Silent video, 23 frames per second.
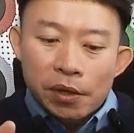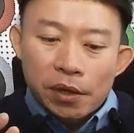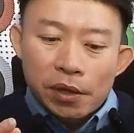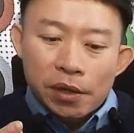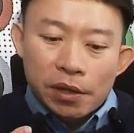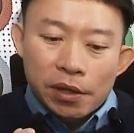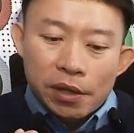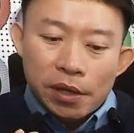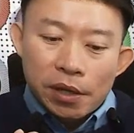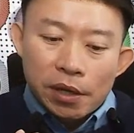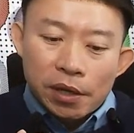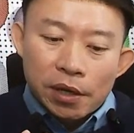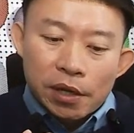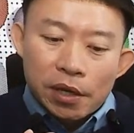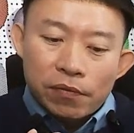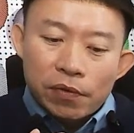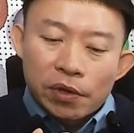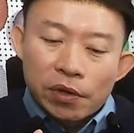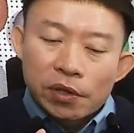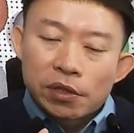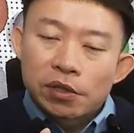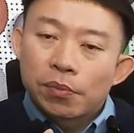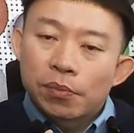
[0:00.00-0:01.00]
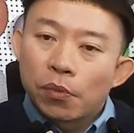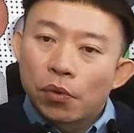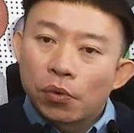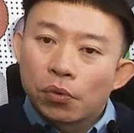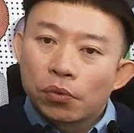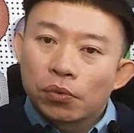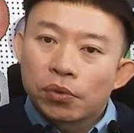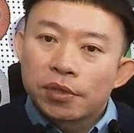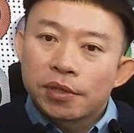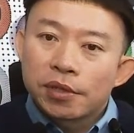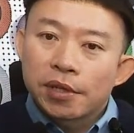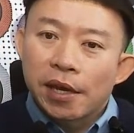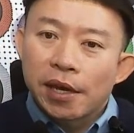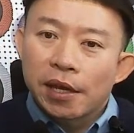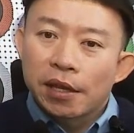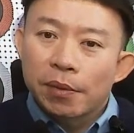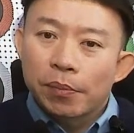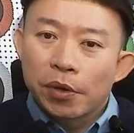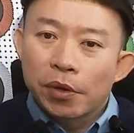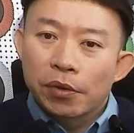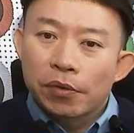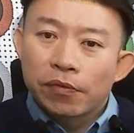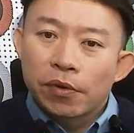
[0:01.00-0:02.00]
It can leave a smooth and
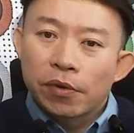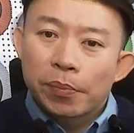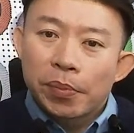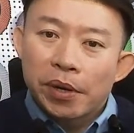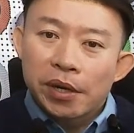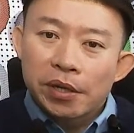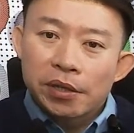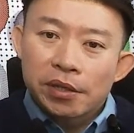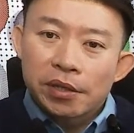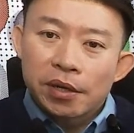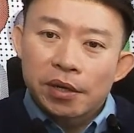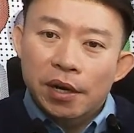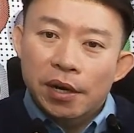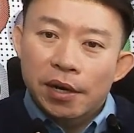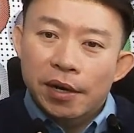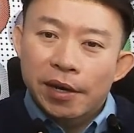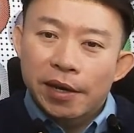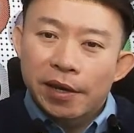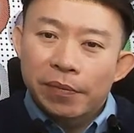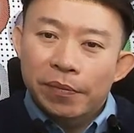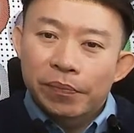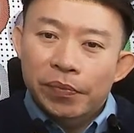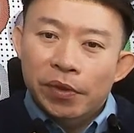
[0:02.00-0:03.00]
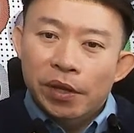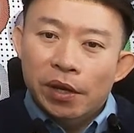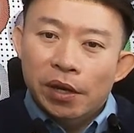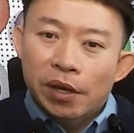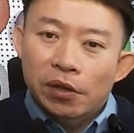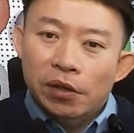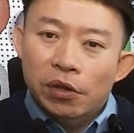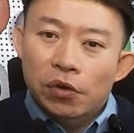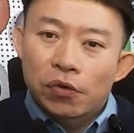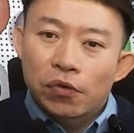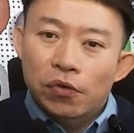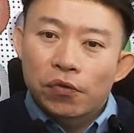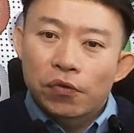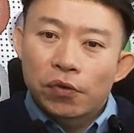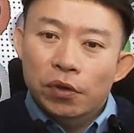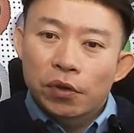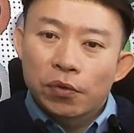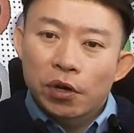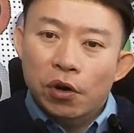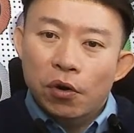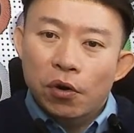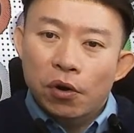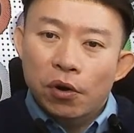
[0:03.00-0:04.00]
beautiful pattern line on the roof of
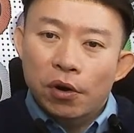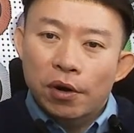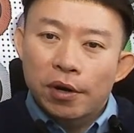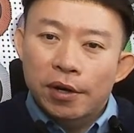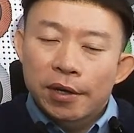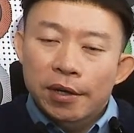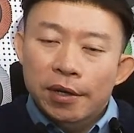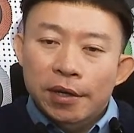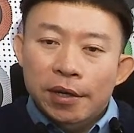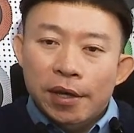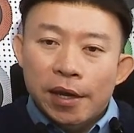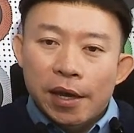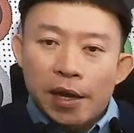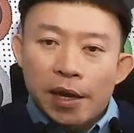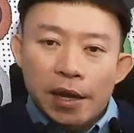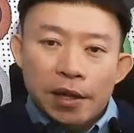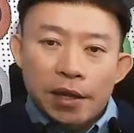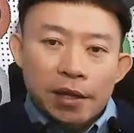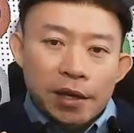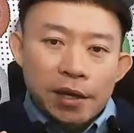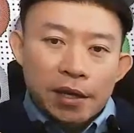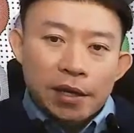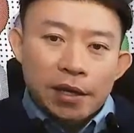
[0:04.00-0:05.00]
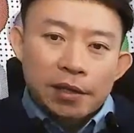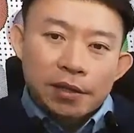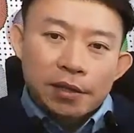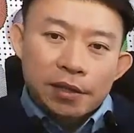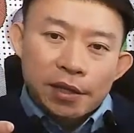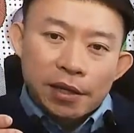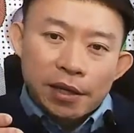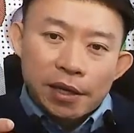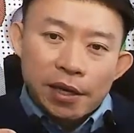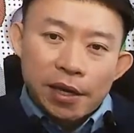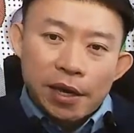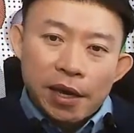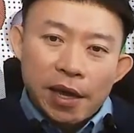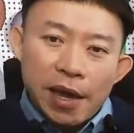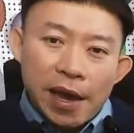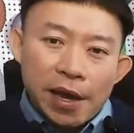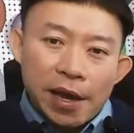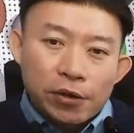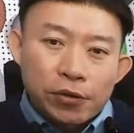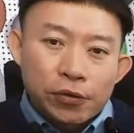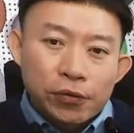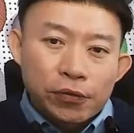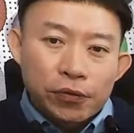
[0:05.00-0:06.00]
the car, and it can
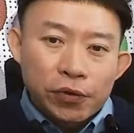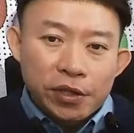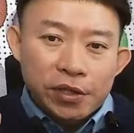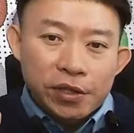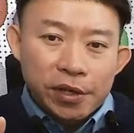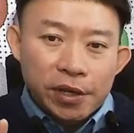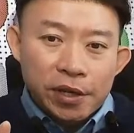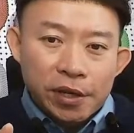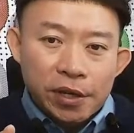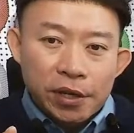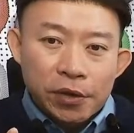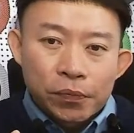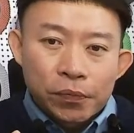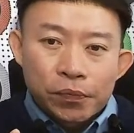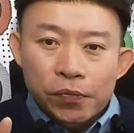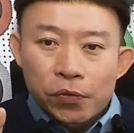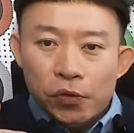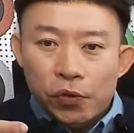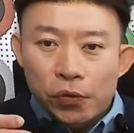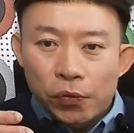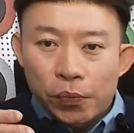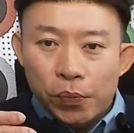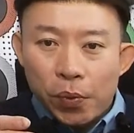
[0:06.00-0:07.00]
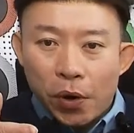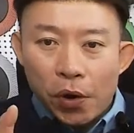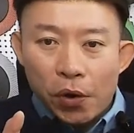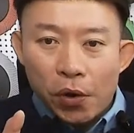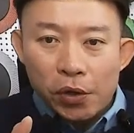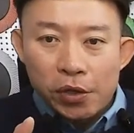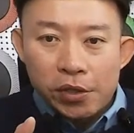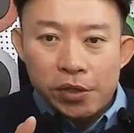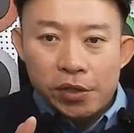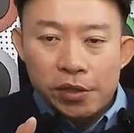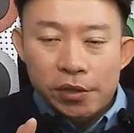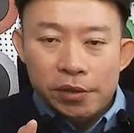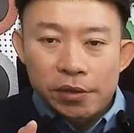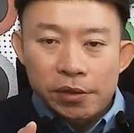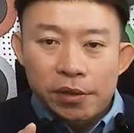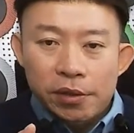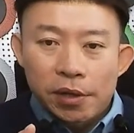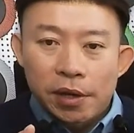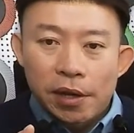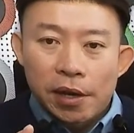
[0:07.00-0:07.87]
accurately to polish